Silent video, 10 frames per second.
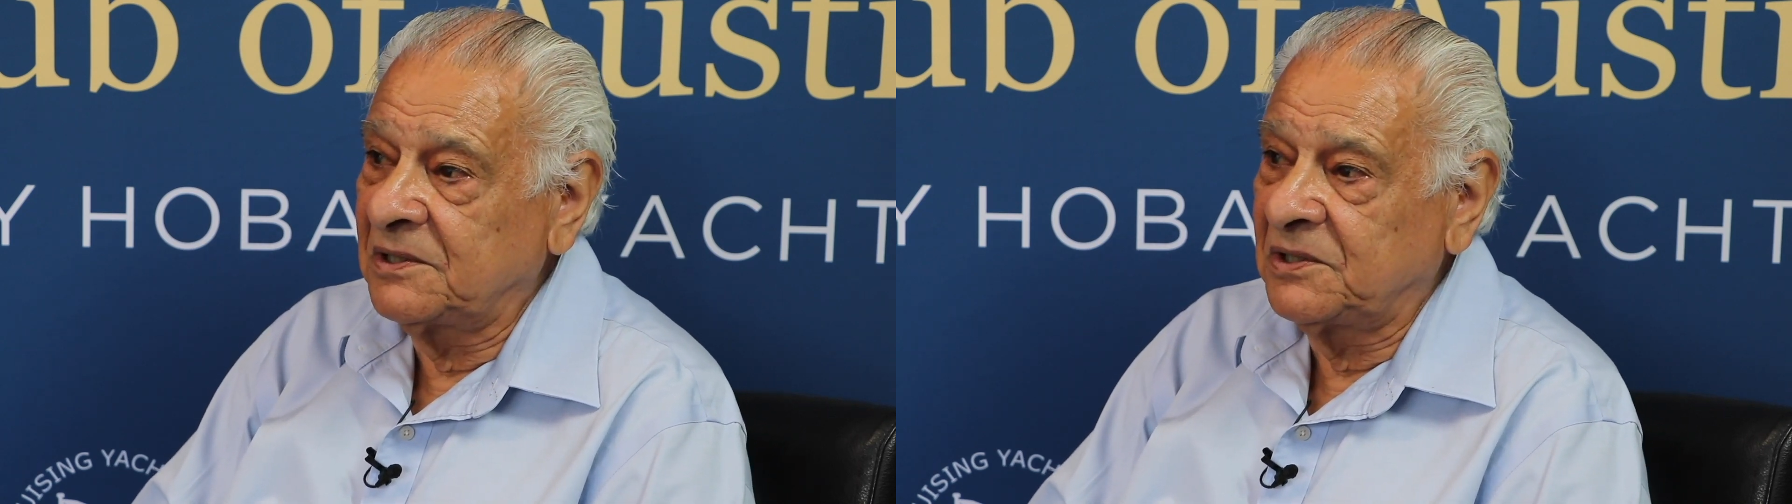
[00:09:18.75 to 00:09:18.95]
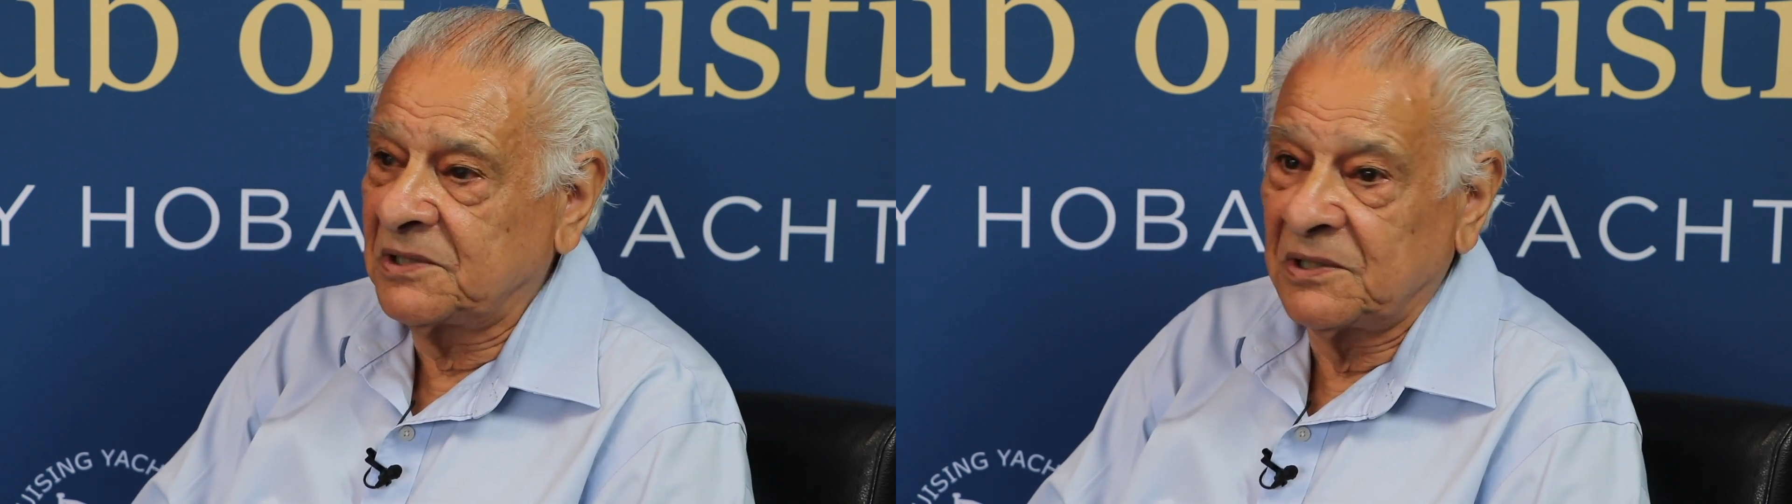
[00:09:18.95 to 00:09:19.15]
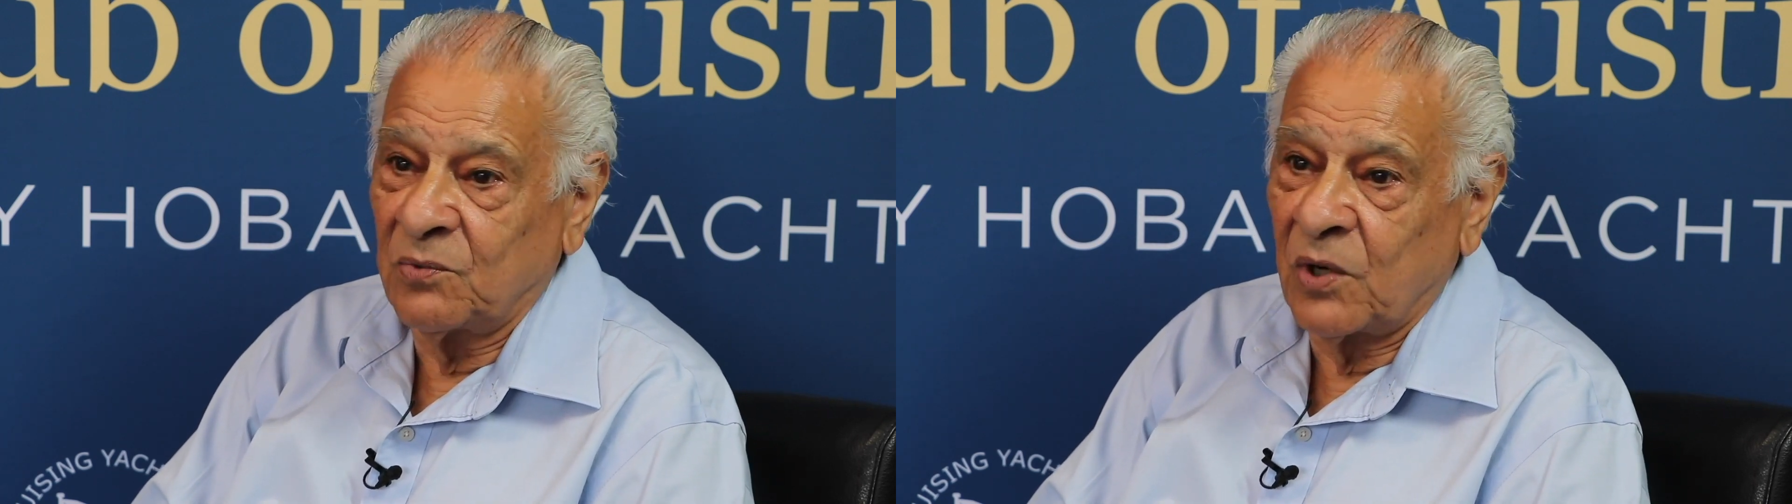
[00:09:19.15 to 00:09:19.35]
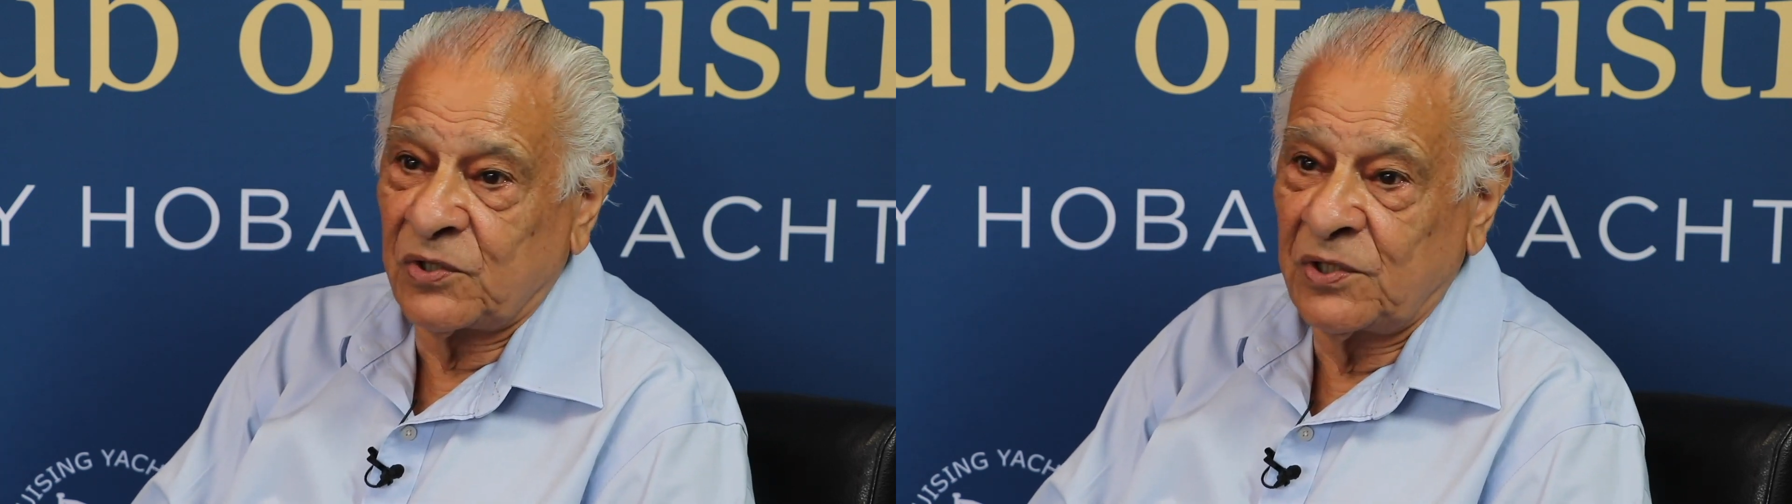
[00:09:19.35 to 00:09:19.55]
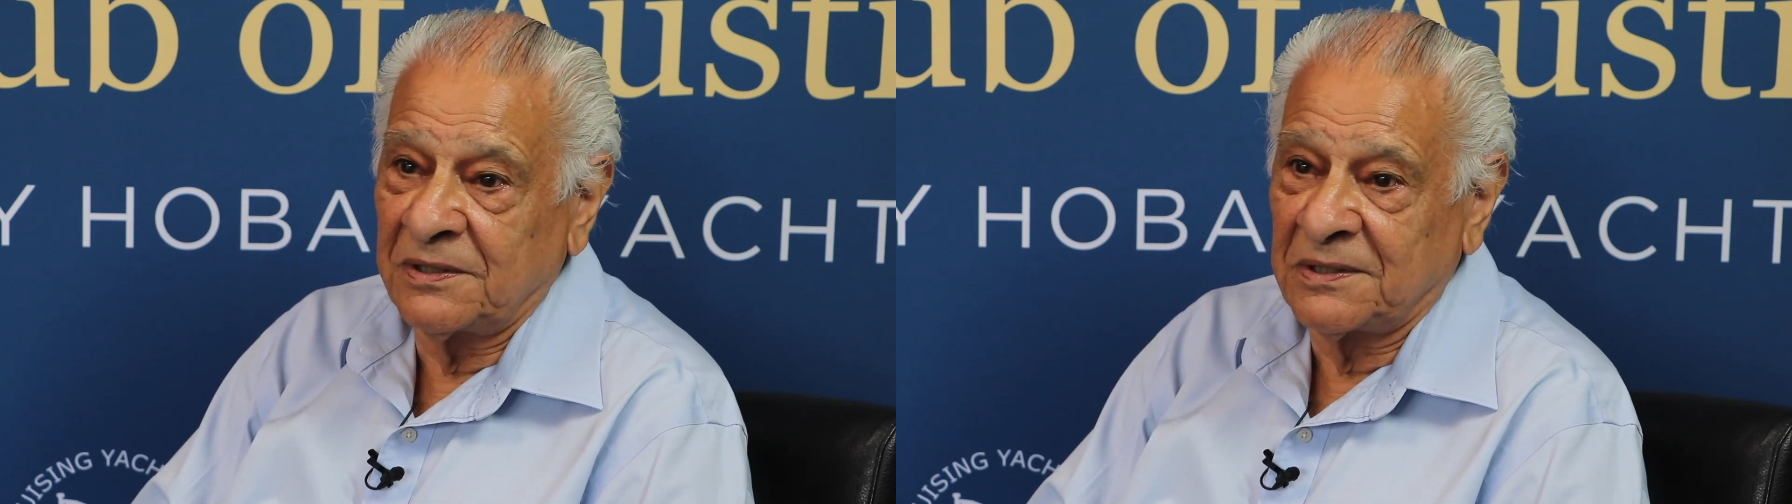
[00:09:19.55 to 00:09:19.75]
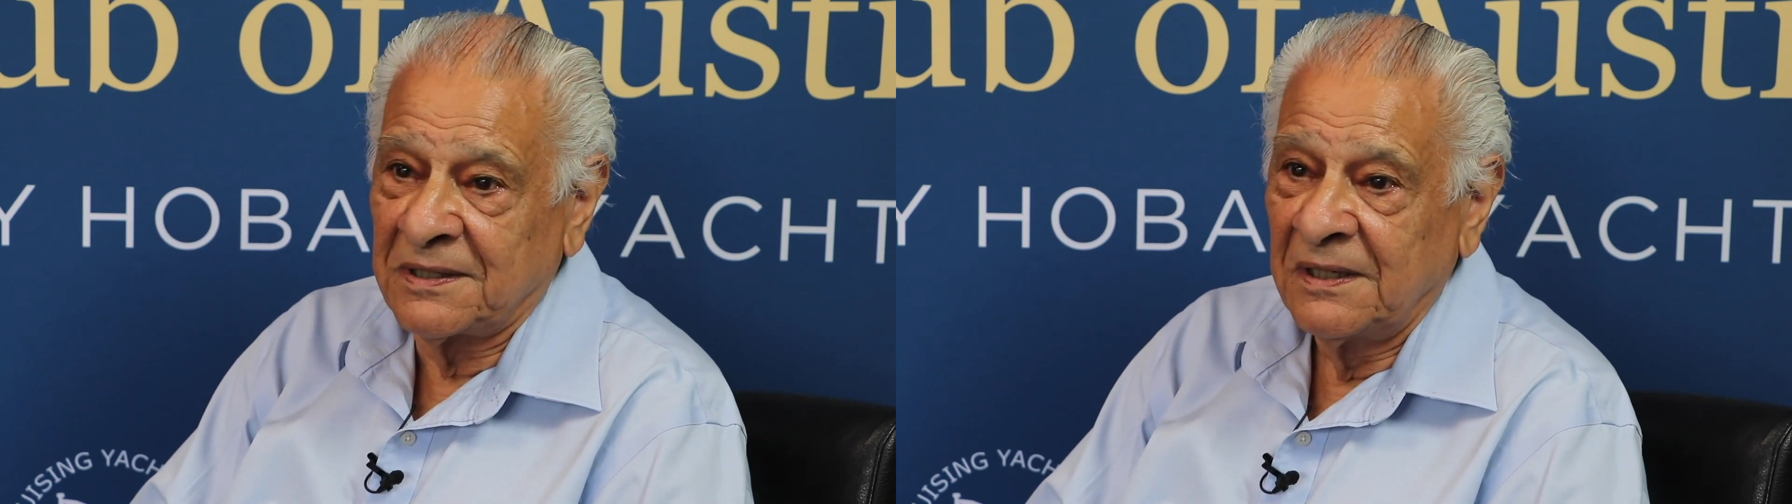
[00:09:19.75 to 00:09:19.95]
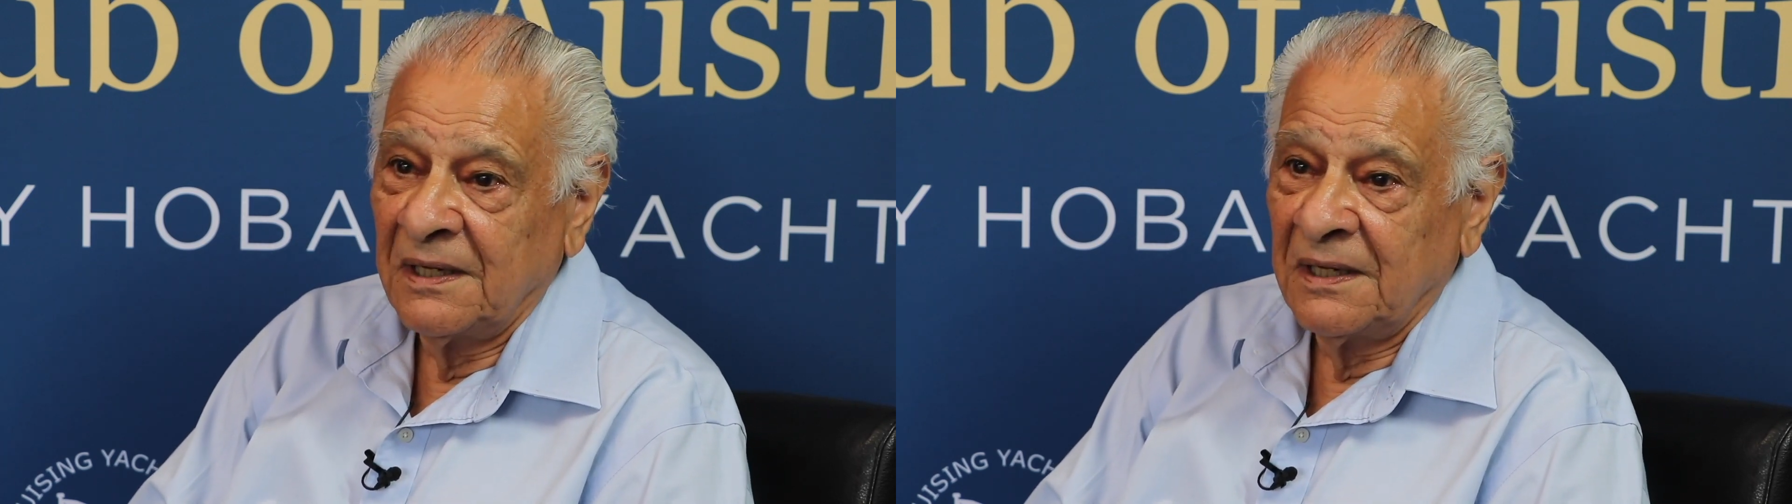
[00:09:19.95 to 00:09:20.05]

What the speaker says: these are the watches,